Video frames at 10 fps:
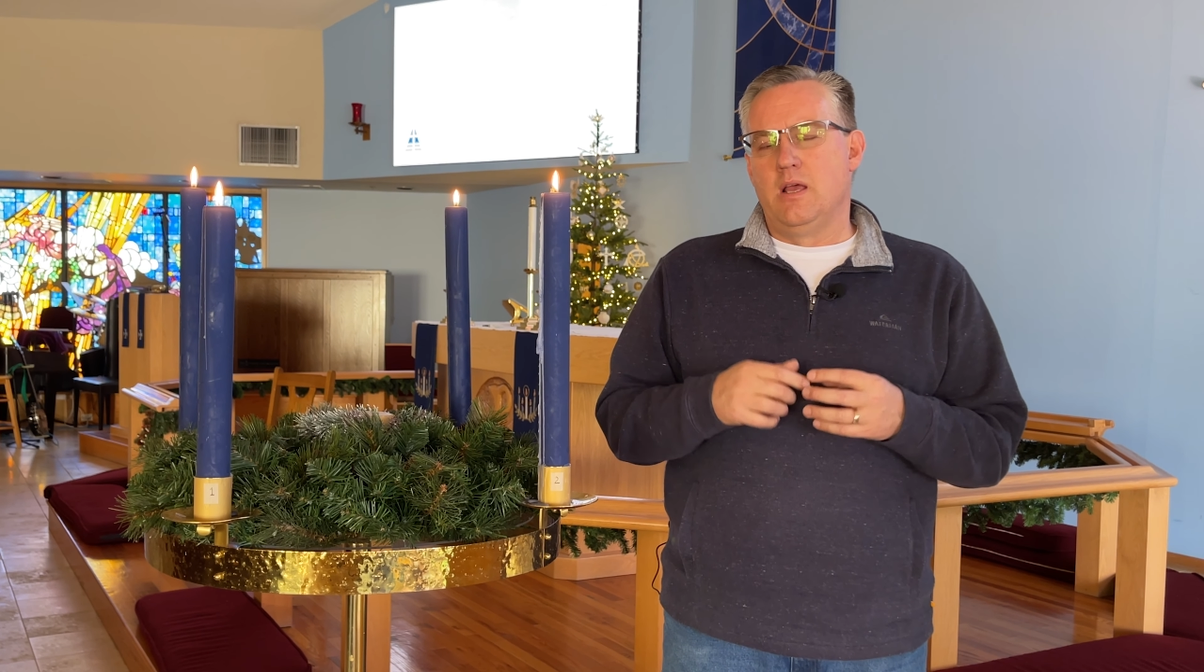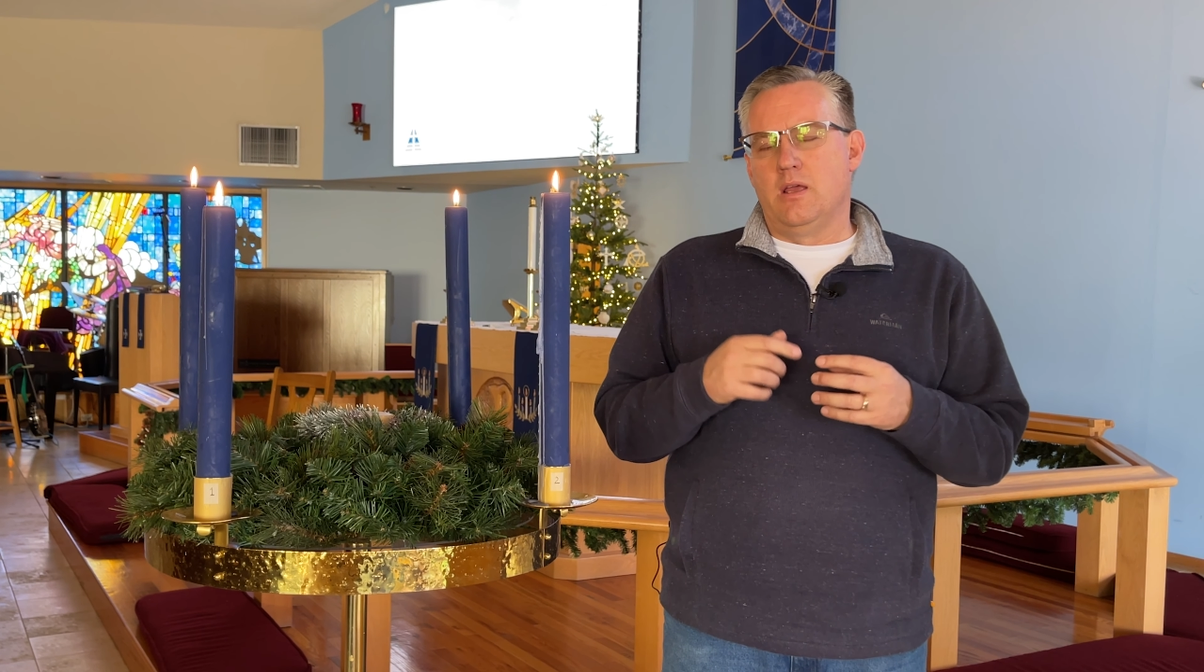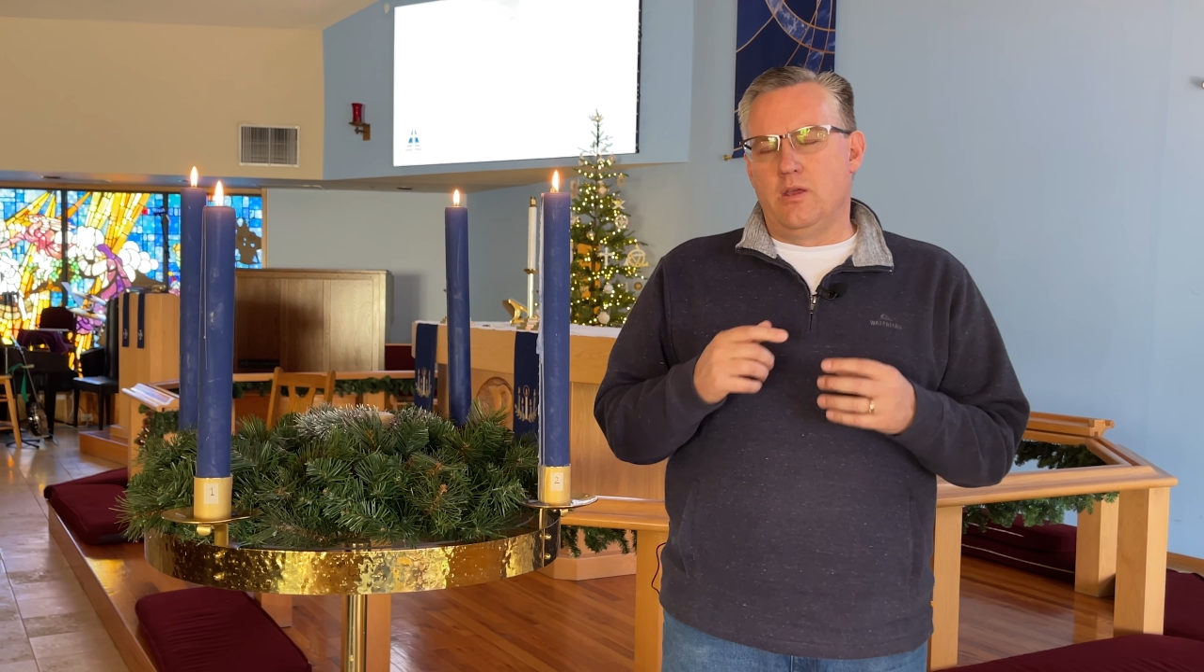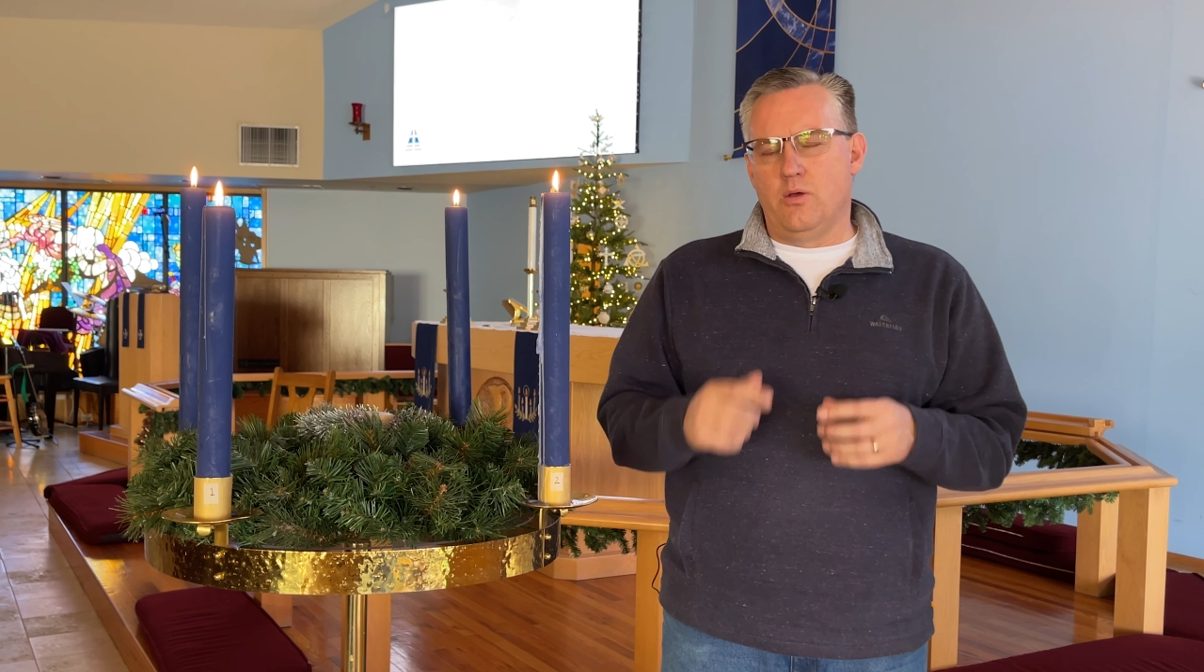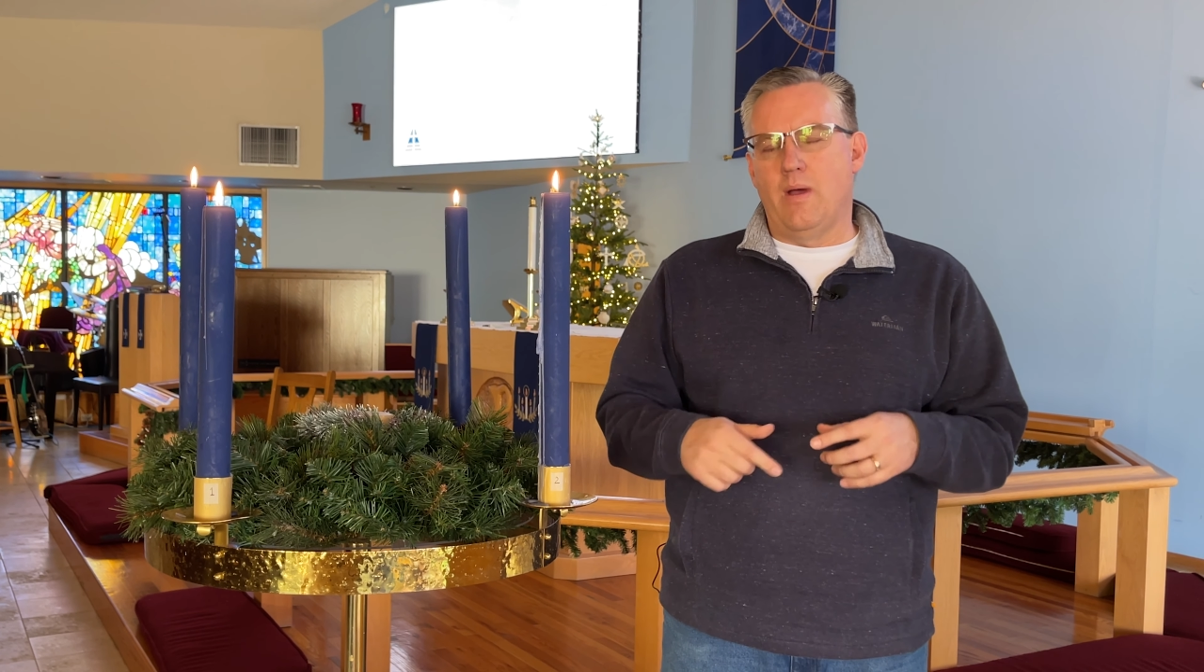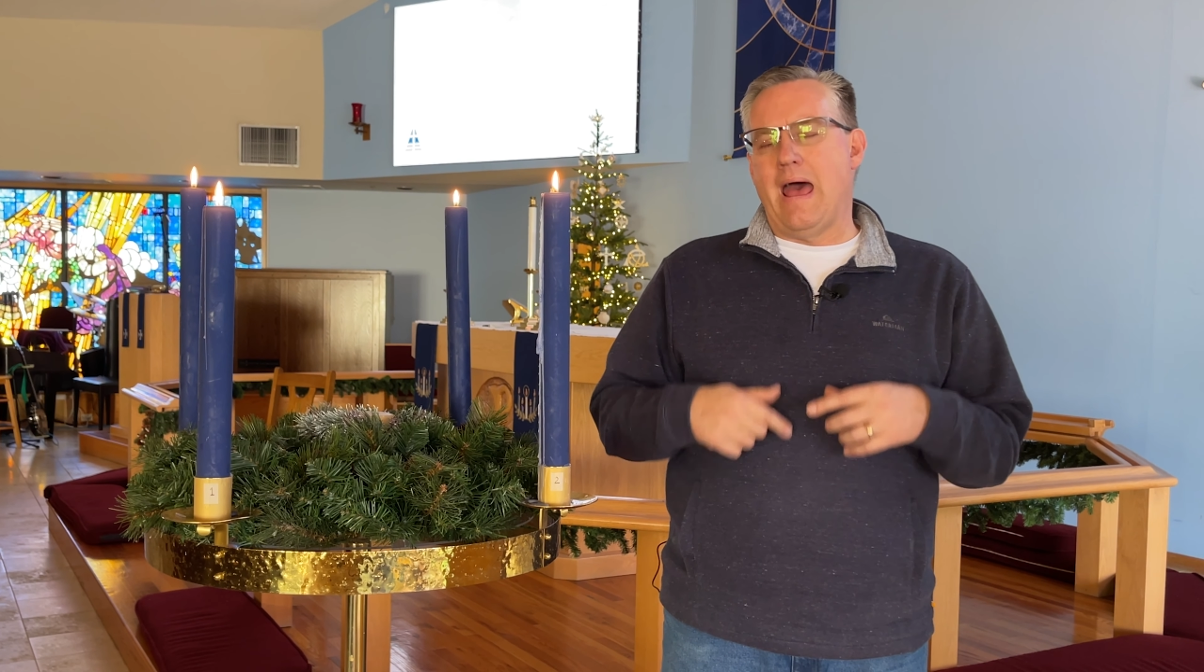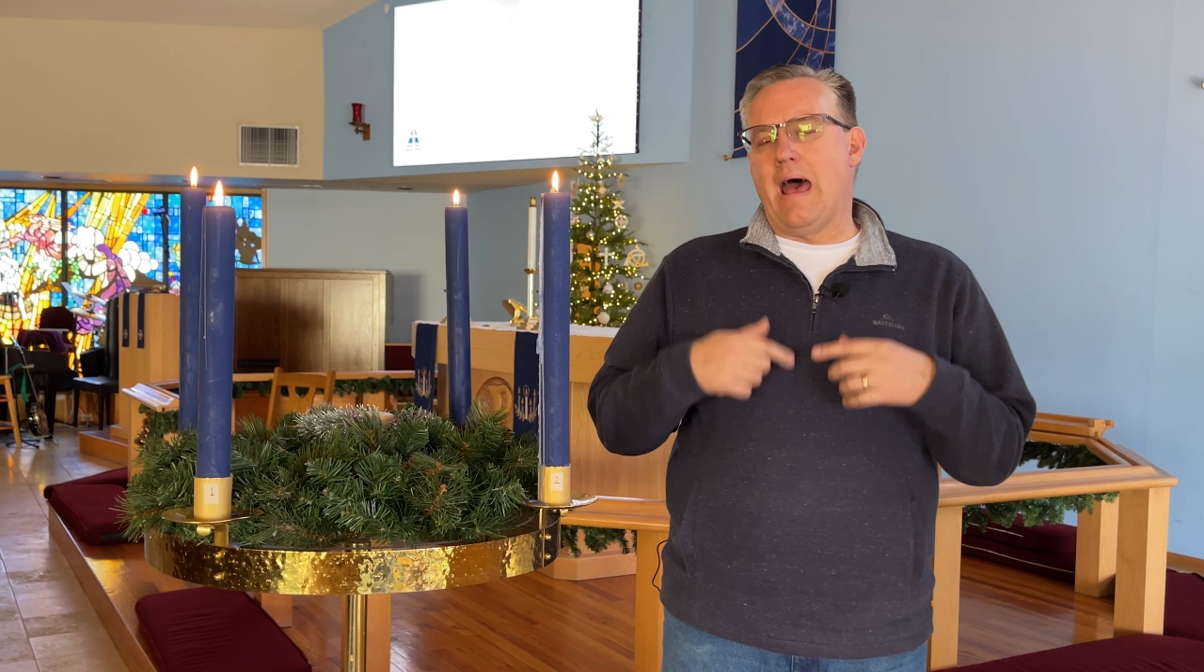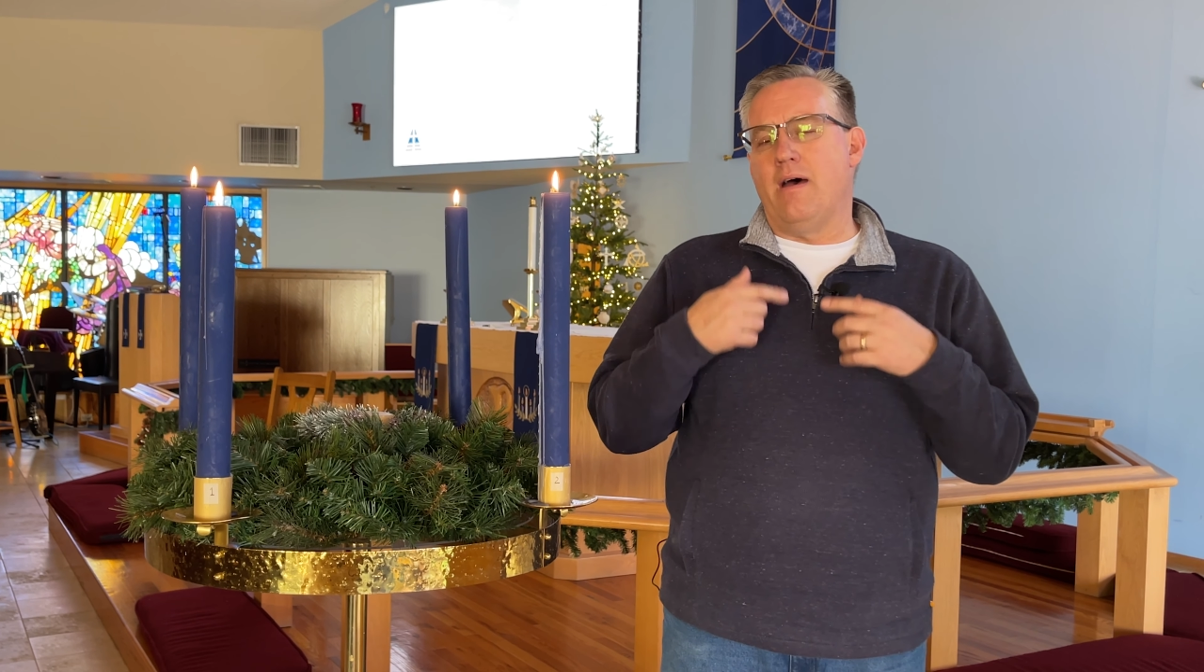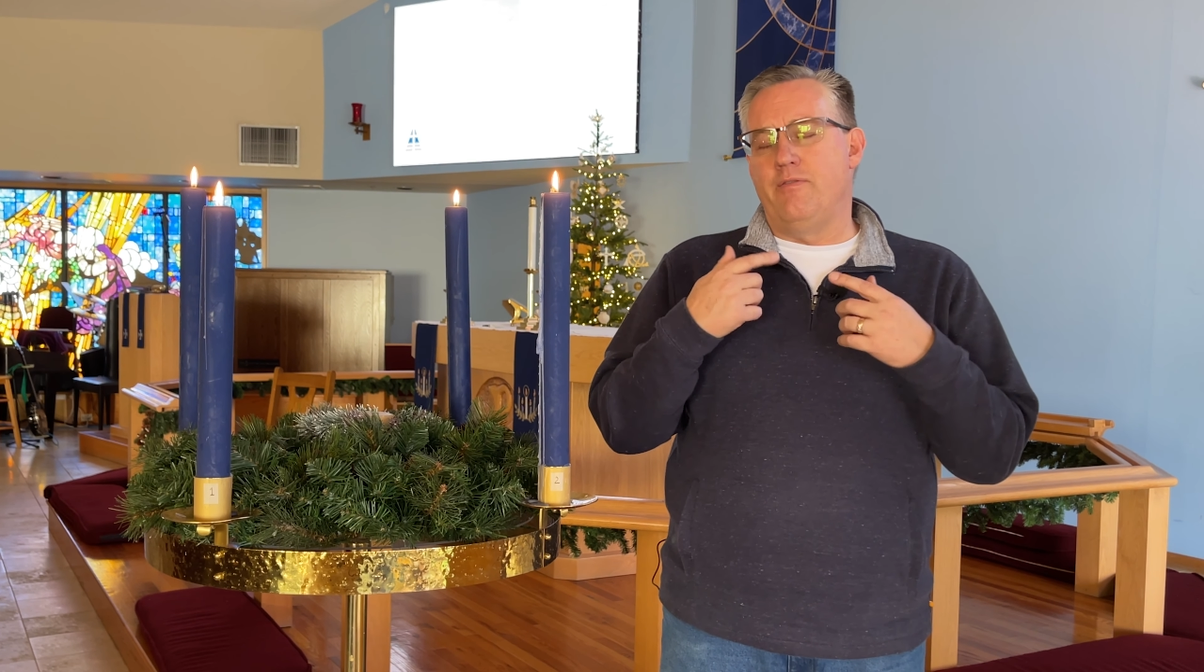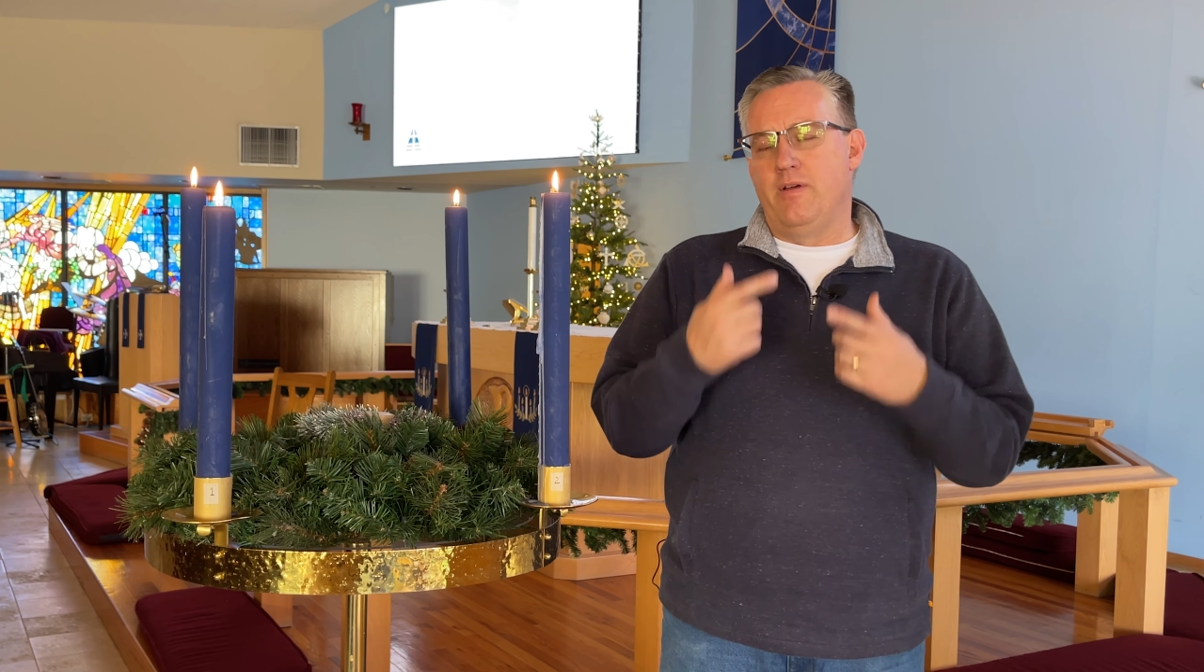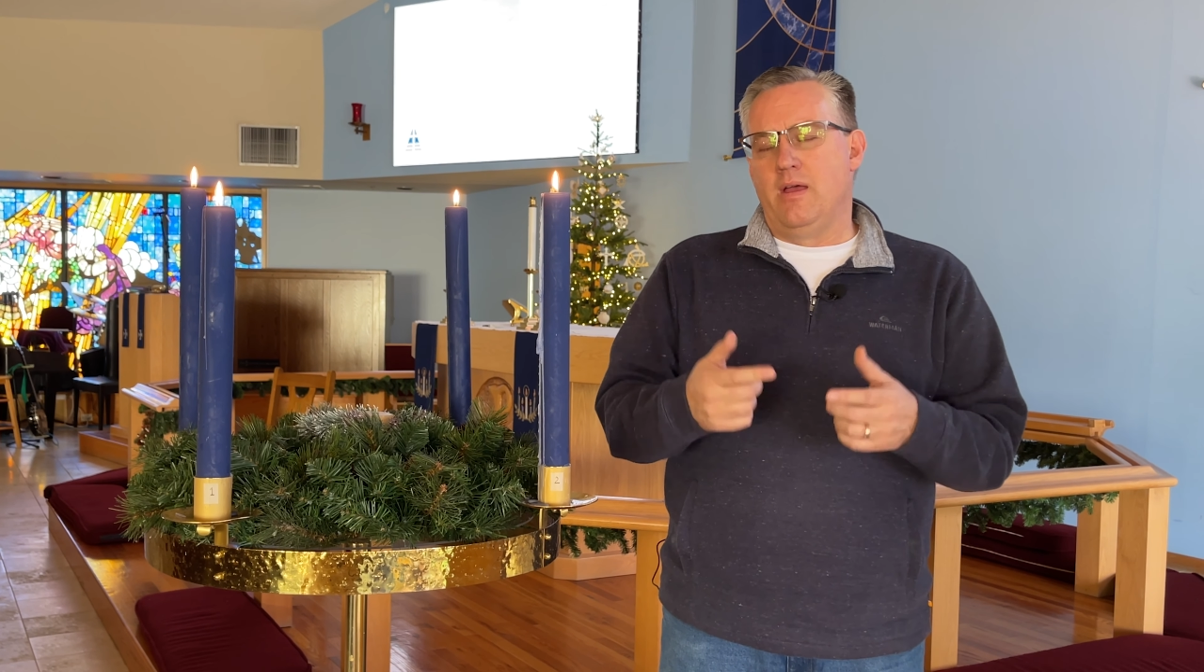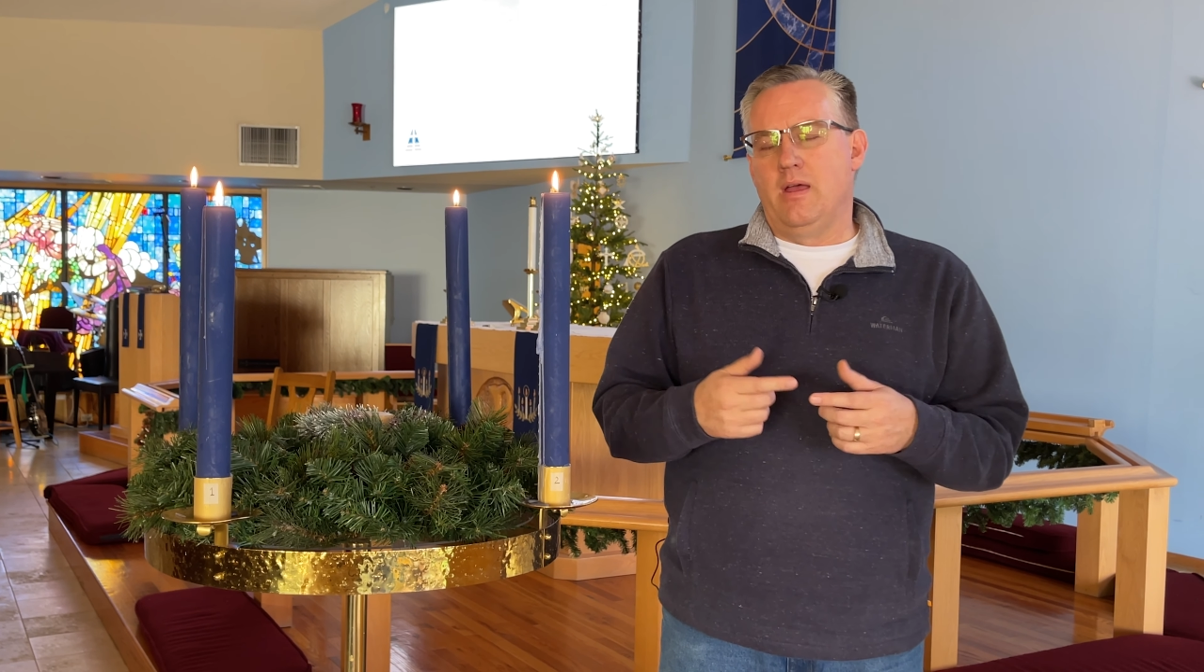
you have